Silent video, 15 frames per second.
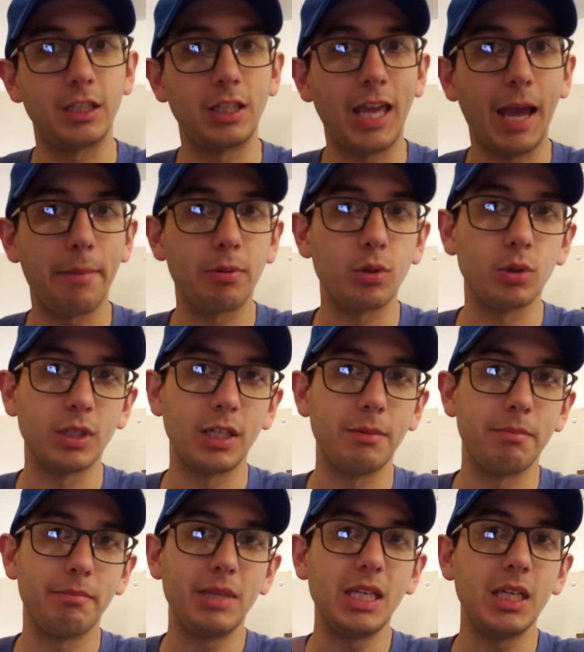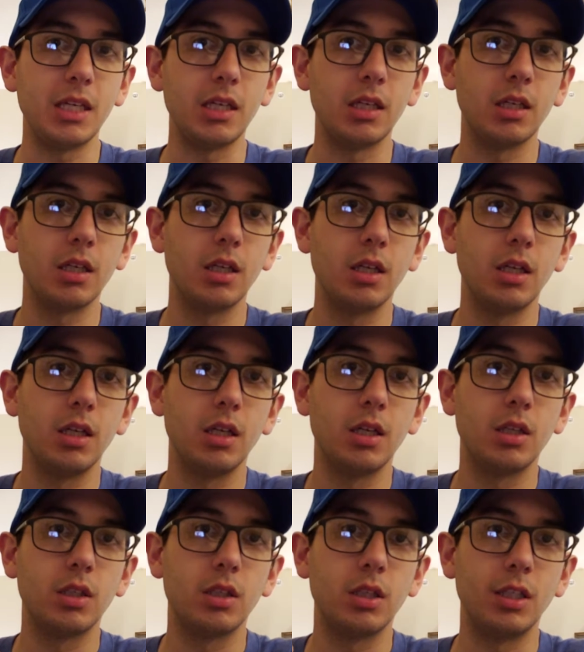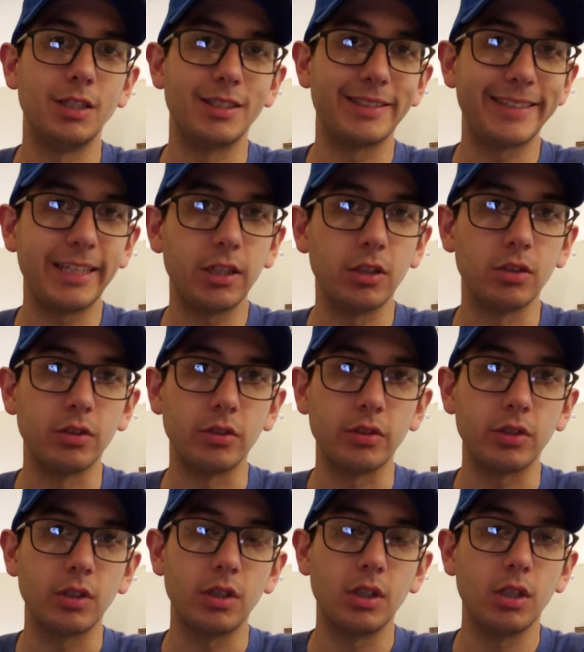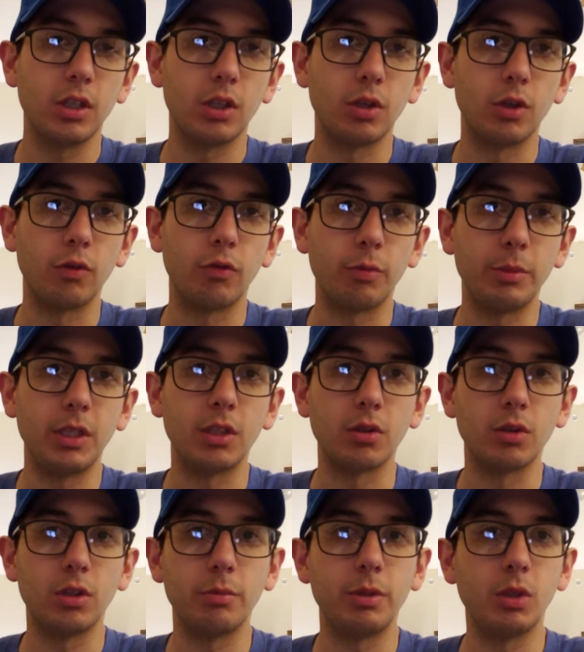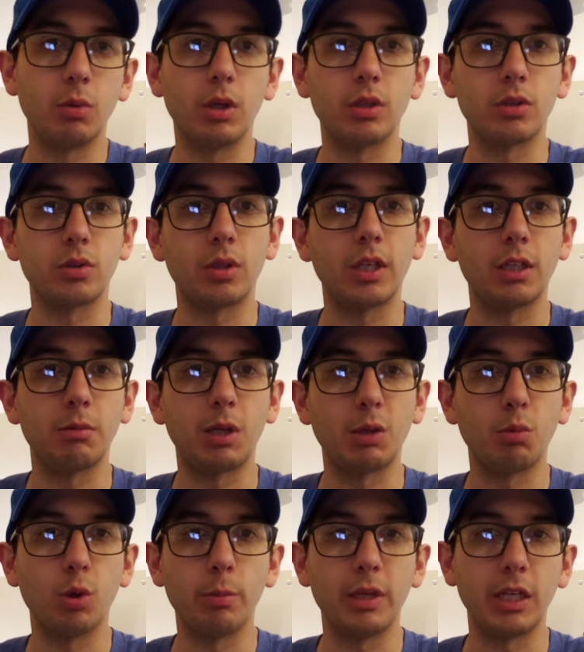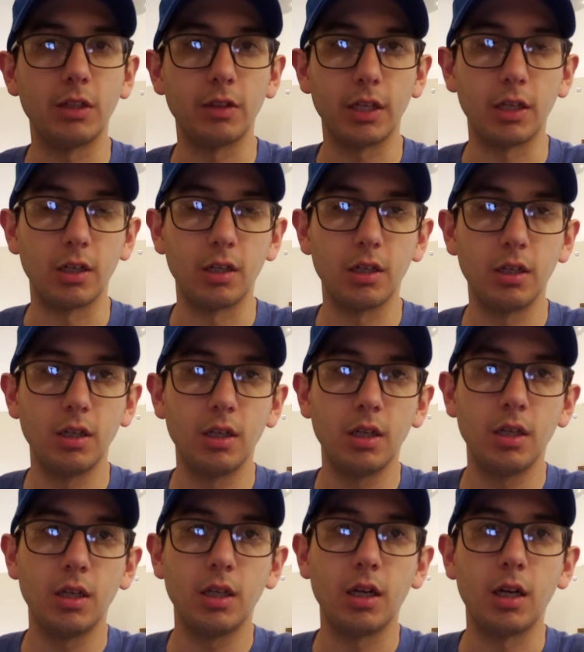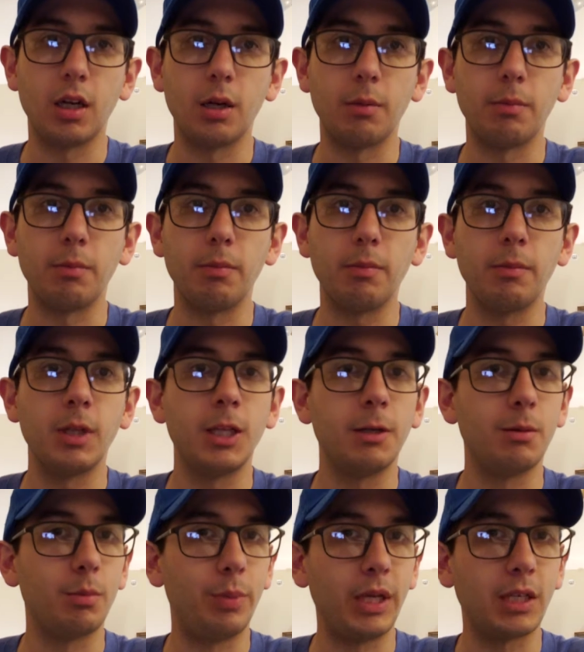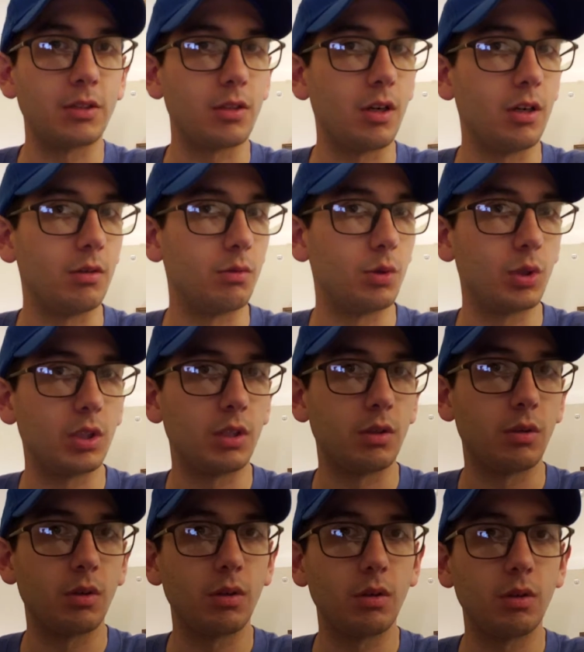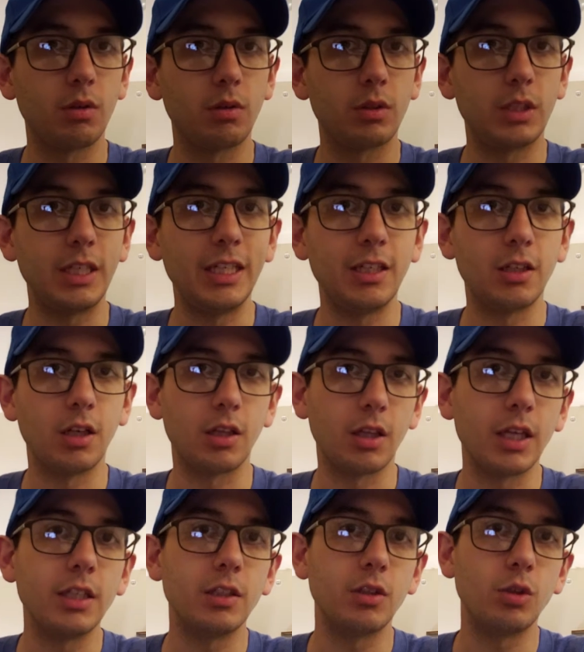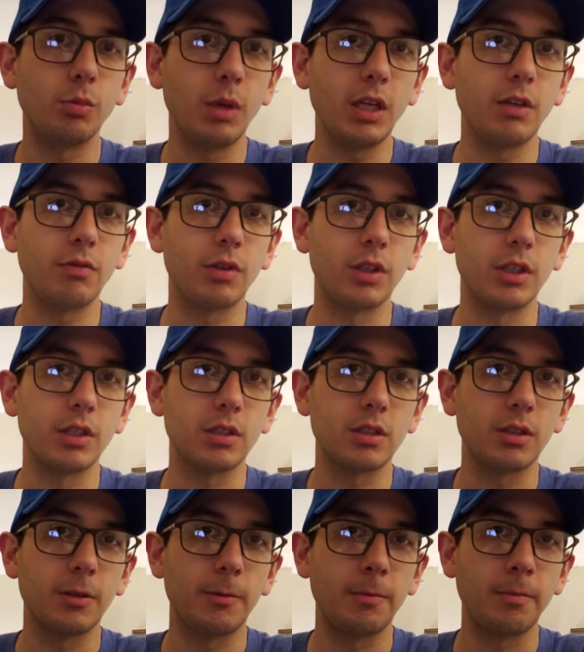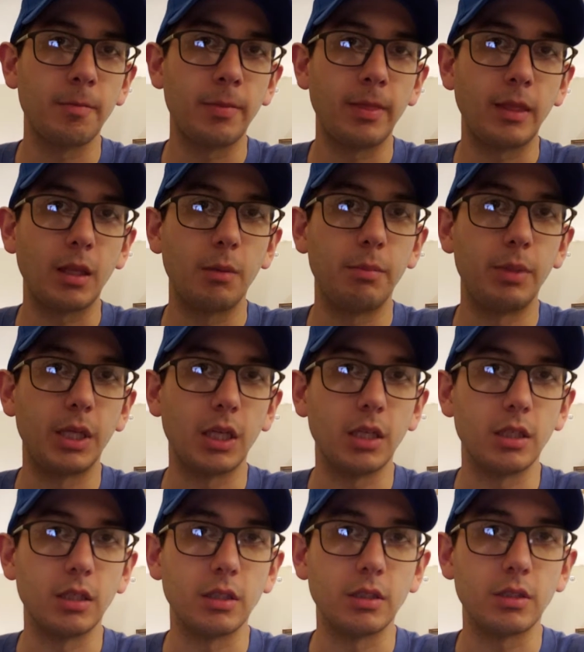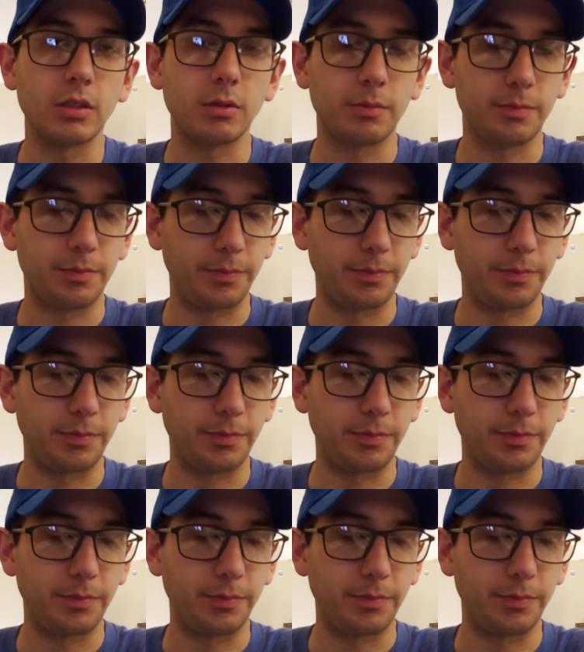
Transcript: capital in me, in skills, in order for me to learn to be a welder so I can make more money later. But banks aren't really keen on lending you money for this because